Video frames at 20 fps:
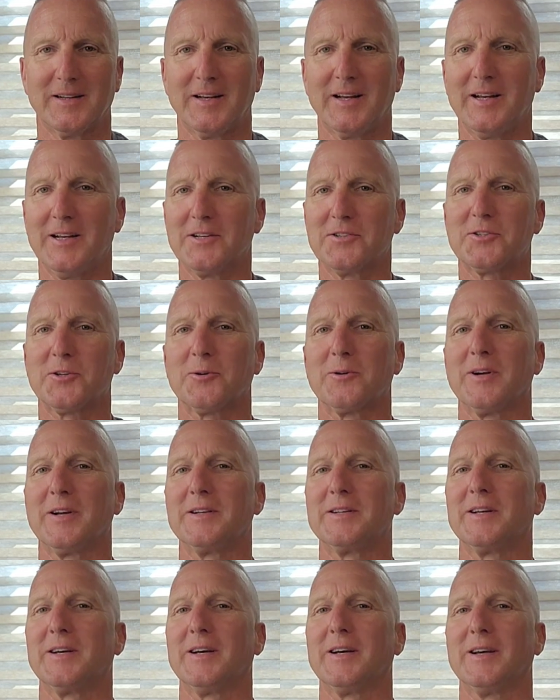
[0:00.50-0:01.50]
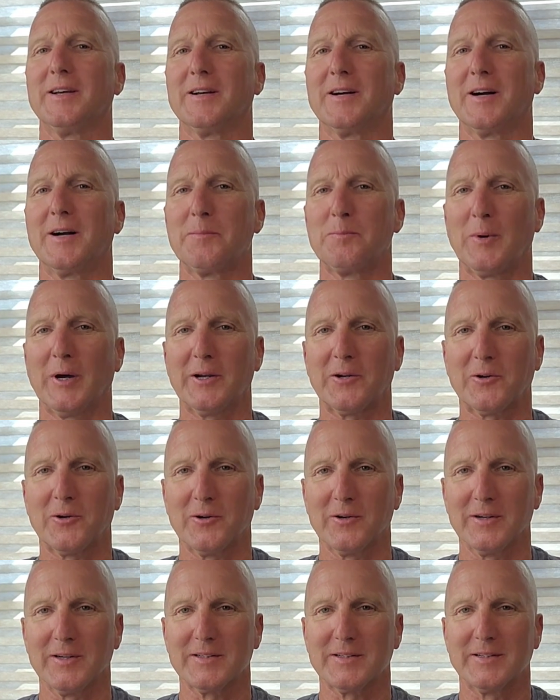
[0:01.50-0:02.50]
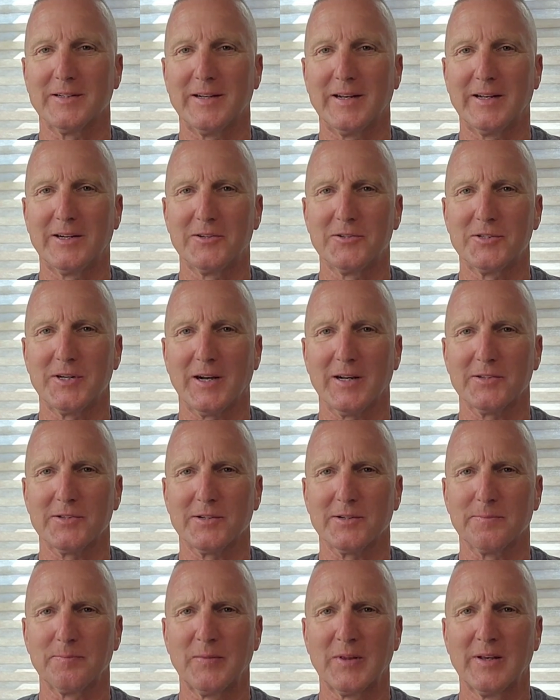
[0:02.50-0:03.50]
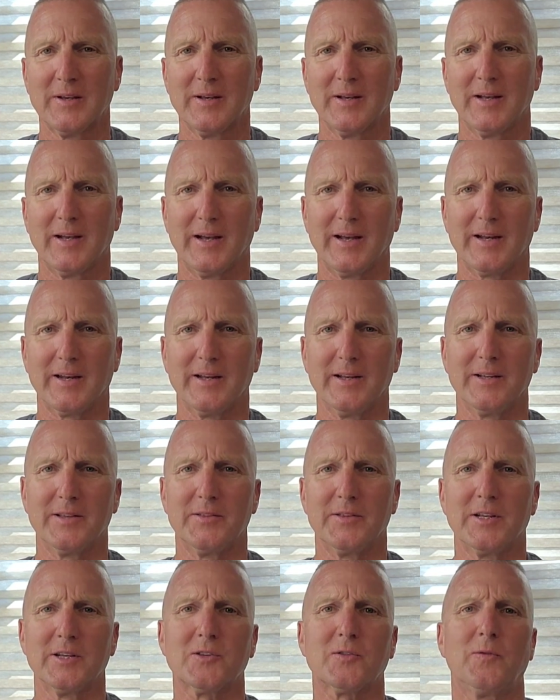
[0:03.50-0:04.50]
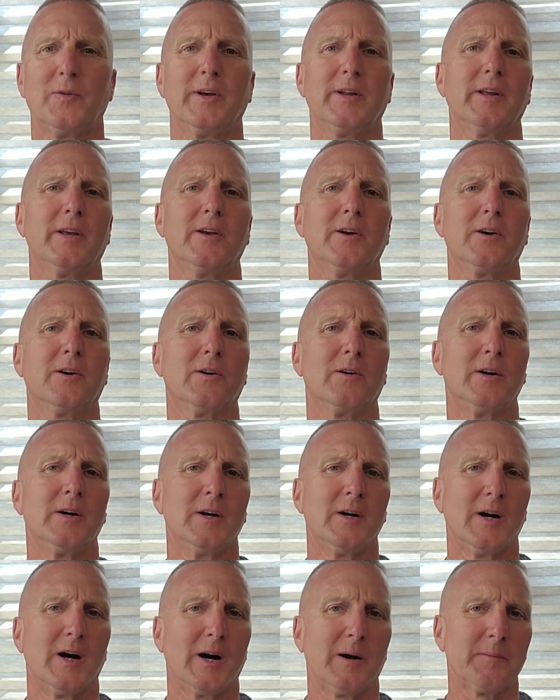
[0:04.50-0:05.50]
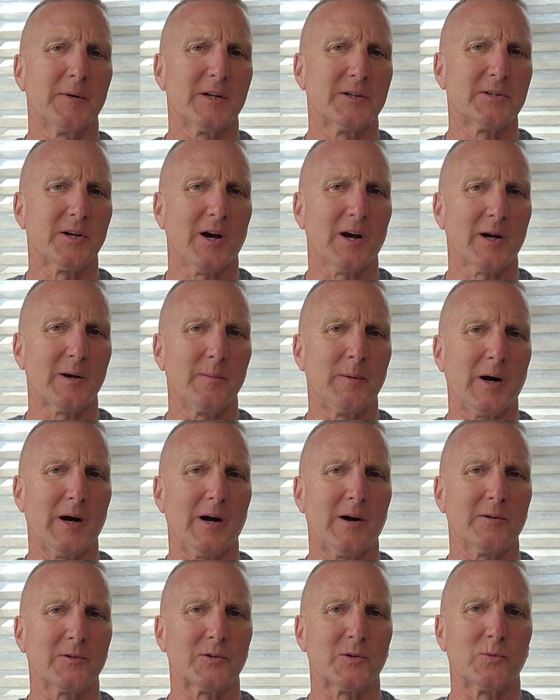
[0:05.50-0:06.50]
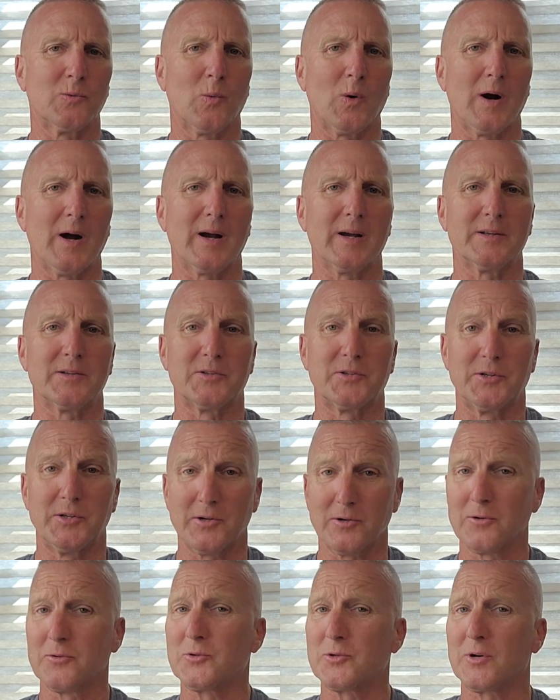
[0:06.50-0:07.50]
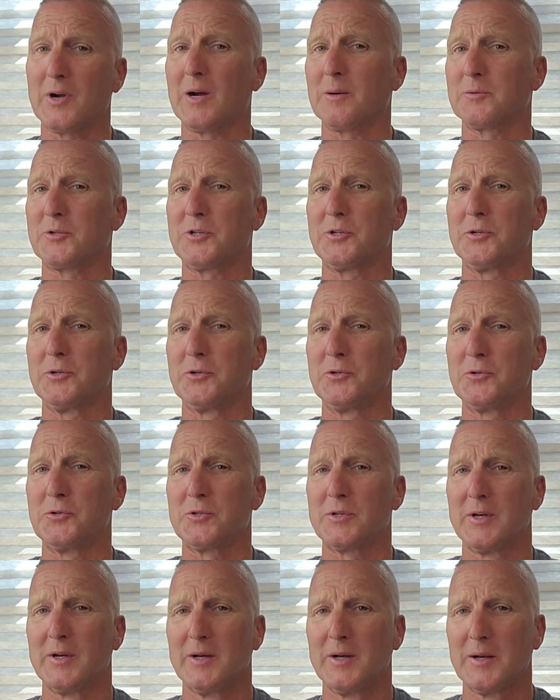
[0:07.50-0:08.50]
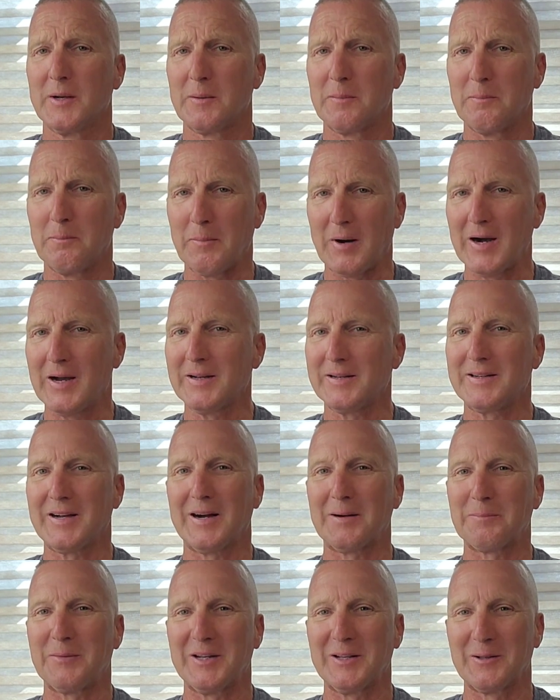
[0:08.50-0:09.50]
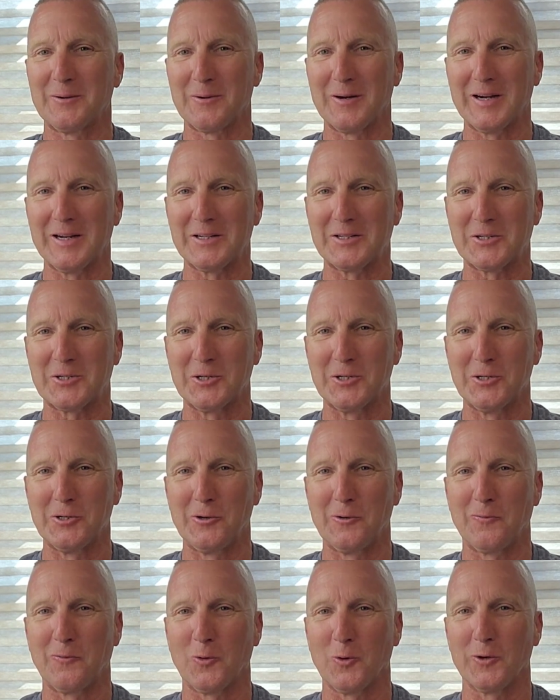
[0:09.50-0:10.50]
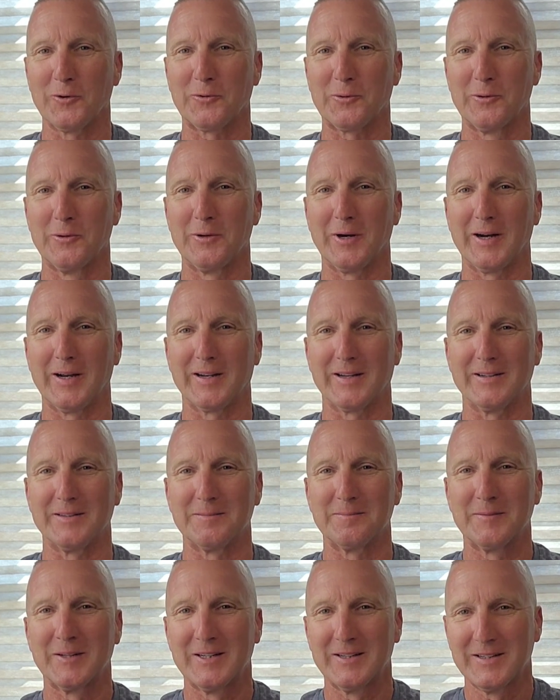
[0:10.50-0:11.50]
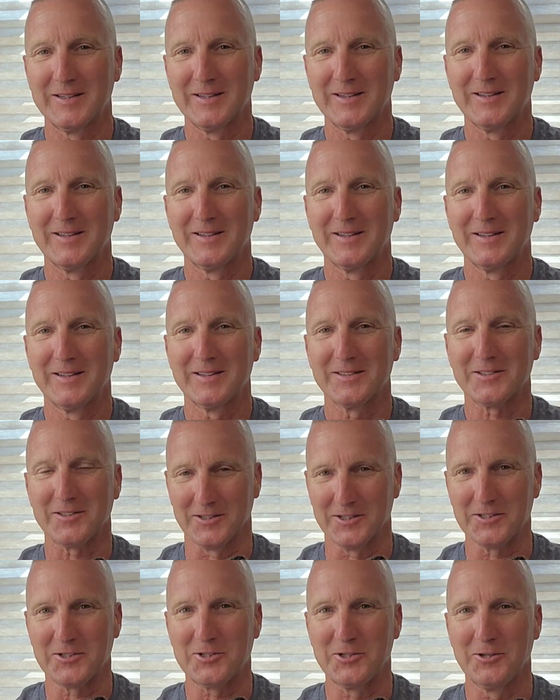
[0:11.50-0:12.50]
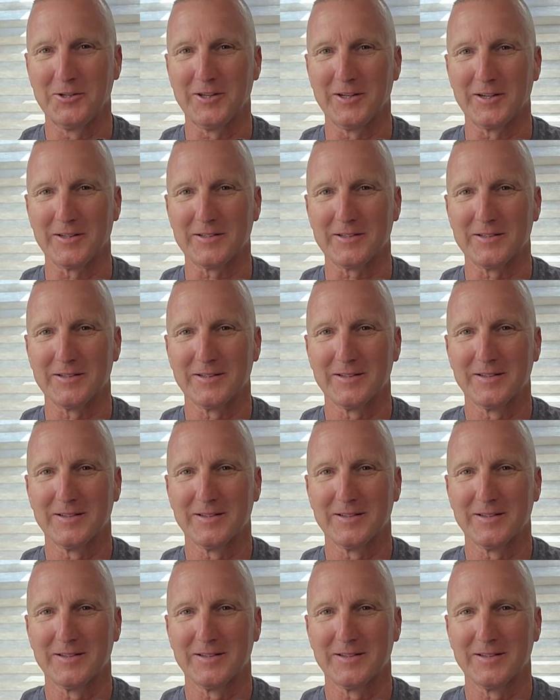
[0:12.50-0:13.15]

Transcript: Hey, it's a great day. I'm Mike Current, Energizer, and in this video, I'm going to talk about why zero drop shoes might not be the right shoe for through hiking. So let's do this.